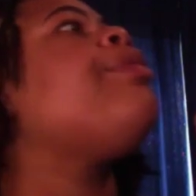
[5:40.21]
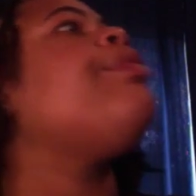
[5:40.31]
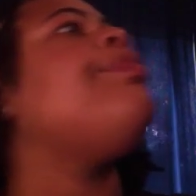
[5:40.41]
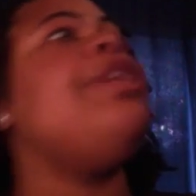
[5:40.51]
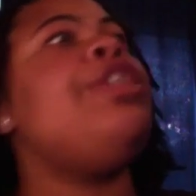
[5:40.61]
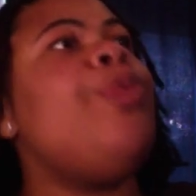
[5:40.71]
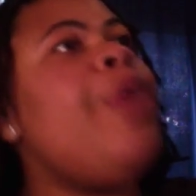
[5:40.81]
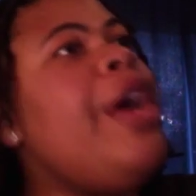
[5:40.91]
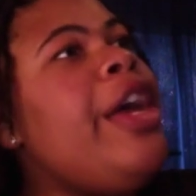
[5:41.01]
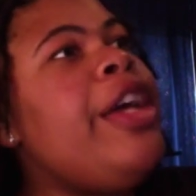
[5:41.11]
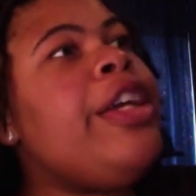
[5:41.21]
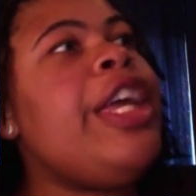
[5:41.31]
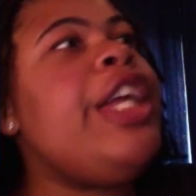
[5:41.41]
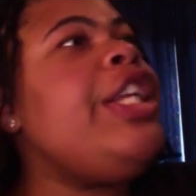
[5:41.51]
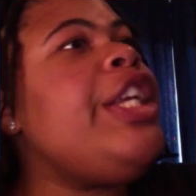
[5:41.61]
Bitch, what?
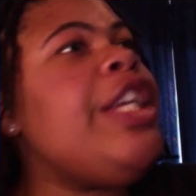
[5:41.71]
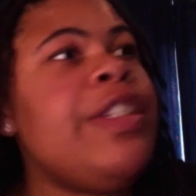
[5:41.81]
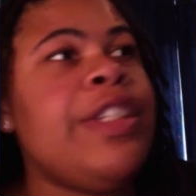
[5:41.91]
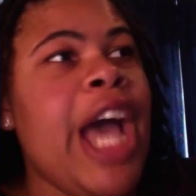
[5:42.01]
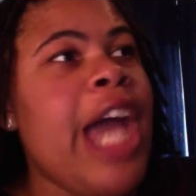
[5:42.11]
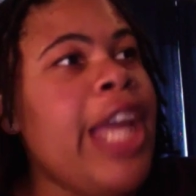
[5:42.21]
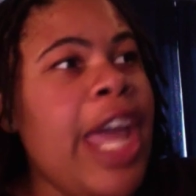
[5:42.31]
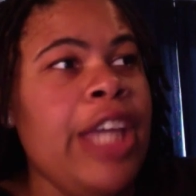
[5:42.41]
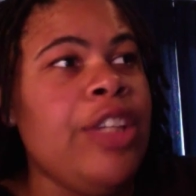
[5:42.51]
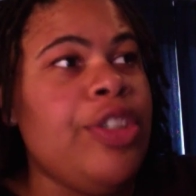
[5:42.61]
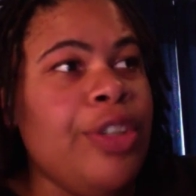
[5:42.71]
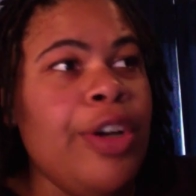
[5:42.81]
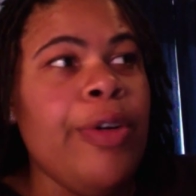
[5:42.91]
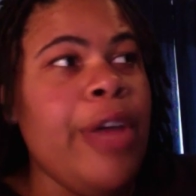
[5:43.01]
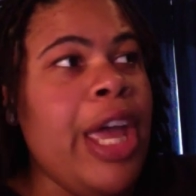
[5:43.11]
India is not in Asia,
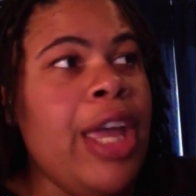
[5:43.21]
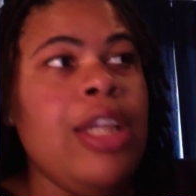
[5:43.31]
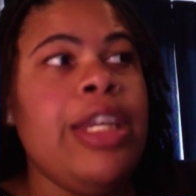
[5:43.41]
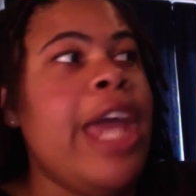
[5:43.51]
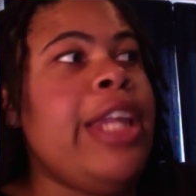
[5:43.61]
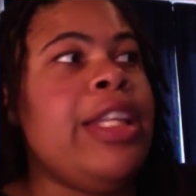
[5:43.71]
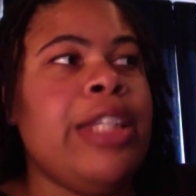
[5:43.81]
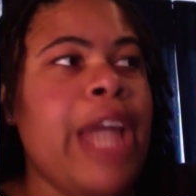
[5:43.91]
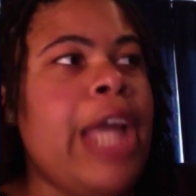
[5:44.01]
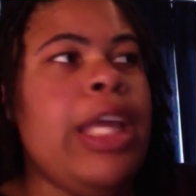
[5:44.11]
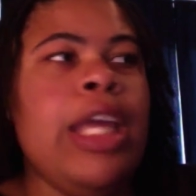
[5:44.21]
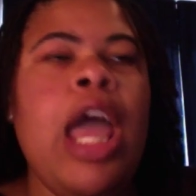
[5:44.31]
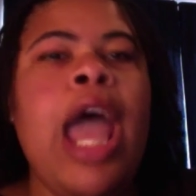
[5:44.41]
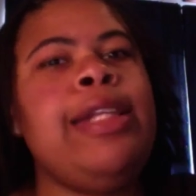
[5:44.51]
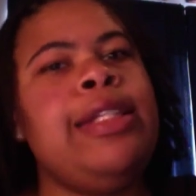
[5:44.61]
okay? That is not in.
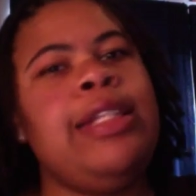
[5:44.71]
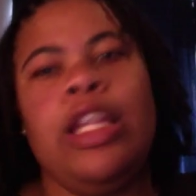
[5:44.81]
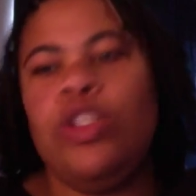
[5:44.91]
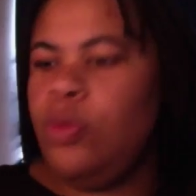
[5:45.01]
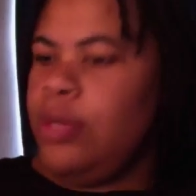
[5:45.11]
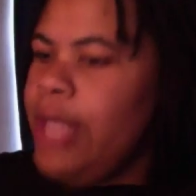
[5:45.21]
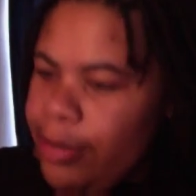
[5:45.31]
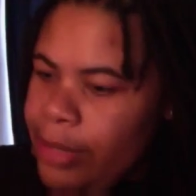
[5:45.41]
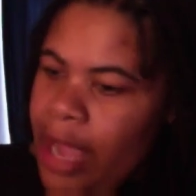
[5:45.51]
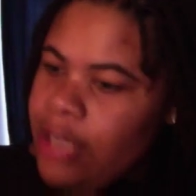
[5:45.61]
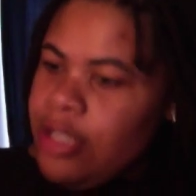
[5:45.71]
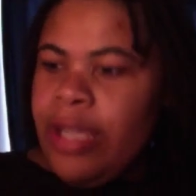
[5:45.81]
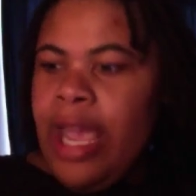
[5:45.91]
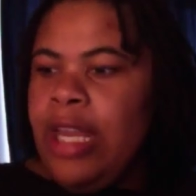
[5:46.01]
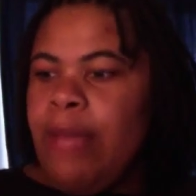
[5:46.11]
I said, you gotta be out your
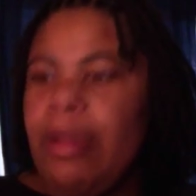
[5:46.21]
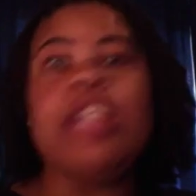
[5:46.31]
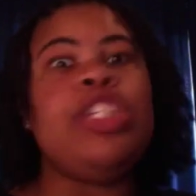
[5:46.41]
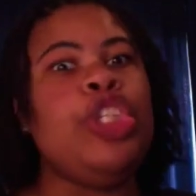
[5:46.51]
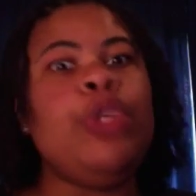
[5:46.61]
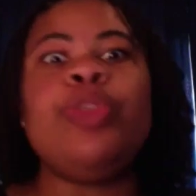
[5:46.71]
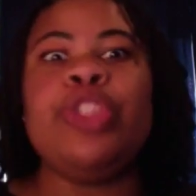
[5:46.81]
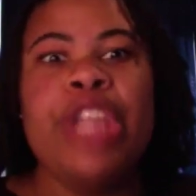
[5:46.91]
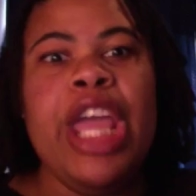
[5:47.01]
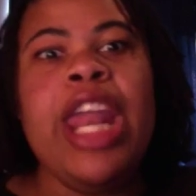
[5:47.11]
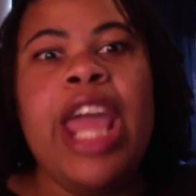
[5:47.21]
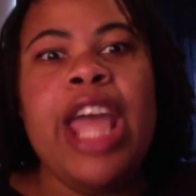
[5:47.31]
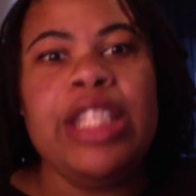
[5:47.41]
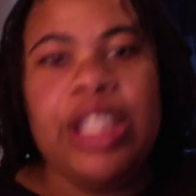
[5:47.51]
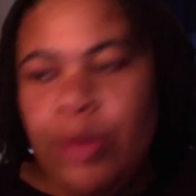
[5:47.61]
goddamn. And she was dead
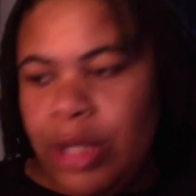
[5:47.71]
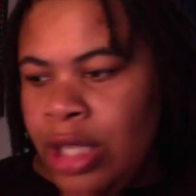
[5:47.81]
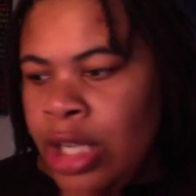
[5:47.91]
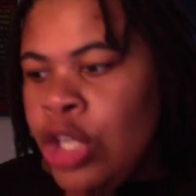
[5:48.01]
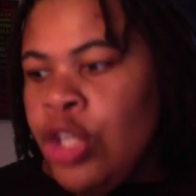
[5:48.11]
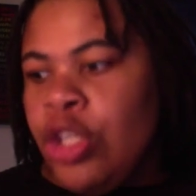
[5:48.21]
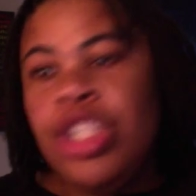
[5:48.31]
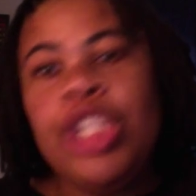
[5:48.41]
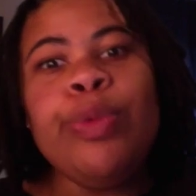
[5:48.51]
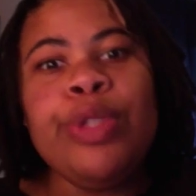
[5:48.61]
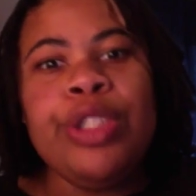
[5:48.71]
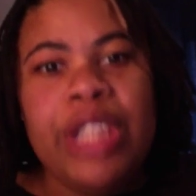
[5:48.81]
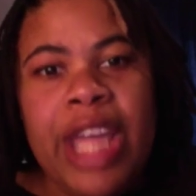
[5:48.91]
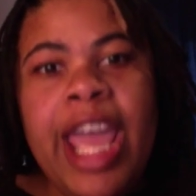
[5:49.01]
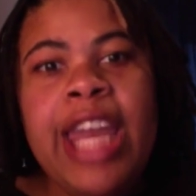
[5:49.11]
ass serious. She was
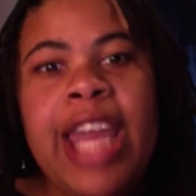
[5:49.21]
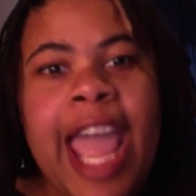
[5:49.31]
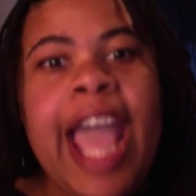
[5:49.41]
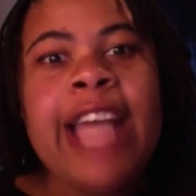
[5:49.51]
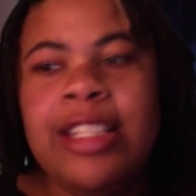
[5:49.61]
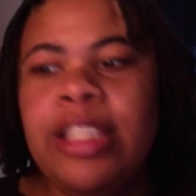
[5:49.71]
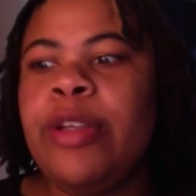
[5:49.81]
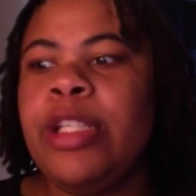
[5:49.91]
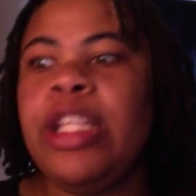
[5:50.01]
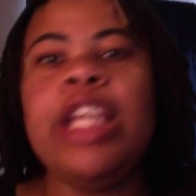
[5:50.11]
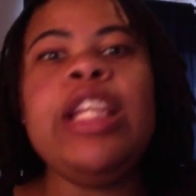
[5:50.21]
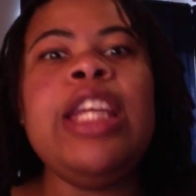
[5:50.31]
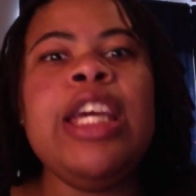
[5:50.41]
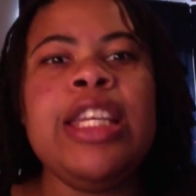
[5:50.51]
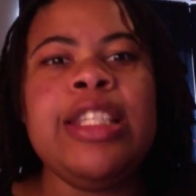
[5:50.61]
dead ass serious.
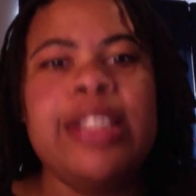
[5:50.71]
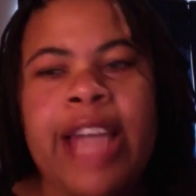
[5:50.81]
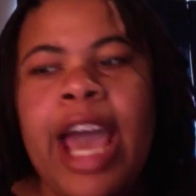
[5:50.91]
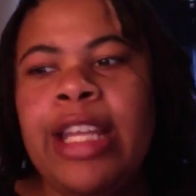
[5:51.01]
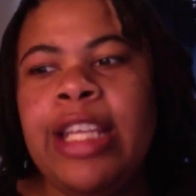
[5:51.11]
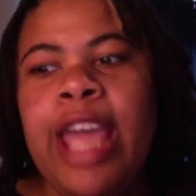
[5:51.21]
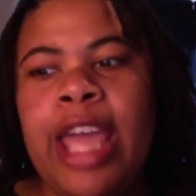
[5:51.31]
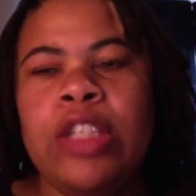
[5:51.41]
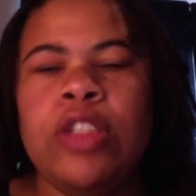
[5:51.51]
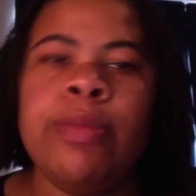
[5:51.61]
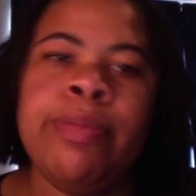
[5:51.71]
India is not in Asia.